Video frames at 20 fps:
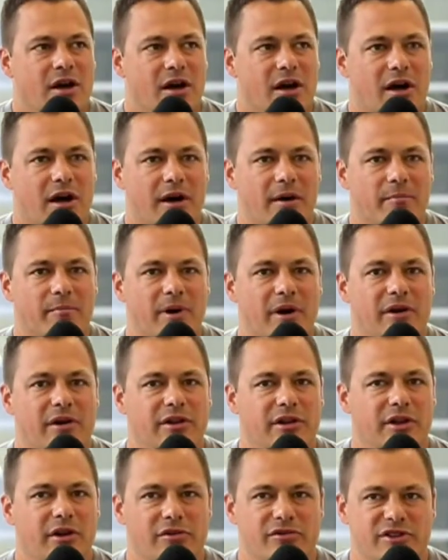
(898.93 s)

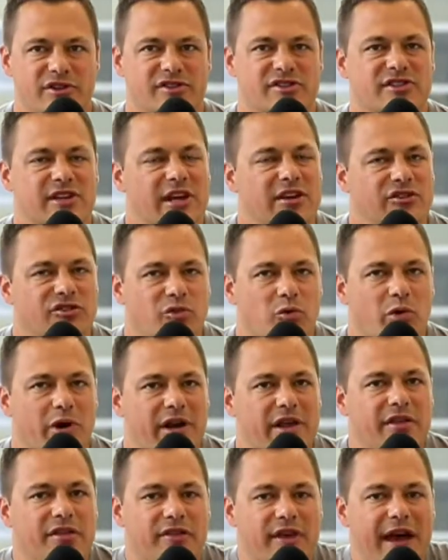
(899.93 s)
But, to send
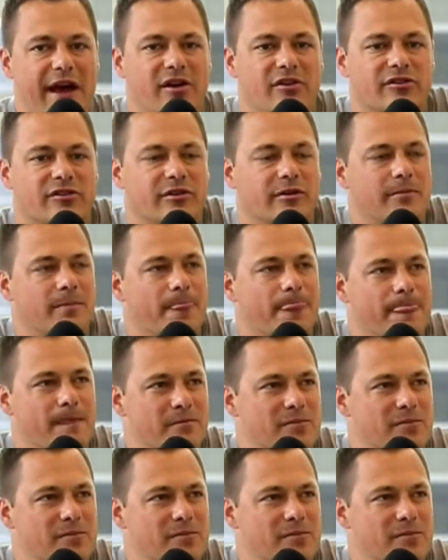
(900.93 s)
20,000